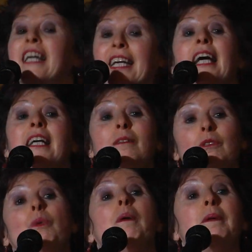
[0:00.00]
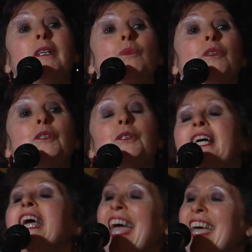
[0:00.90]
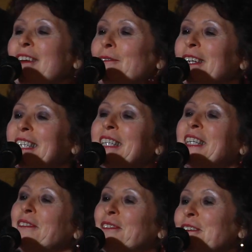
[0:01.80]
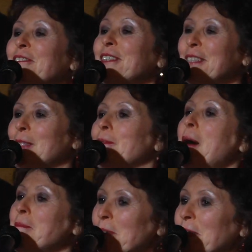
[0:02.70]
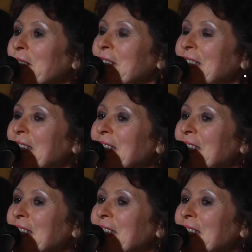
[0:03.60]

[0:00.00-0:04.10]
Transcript: Can I come swap books with you today? Hey, wanna come over and swap books?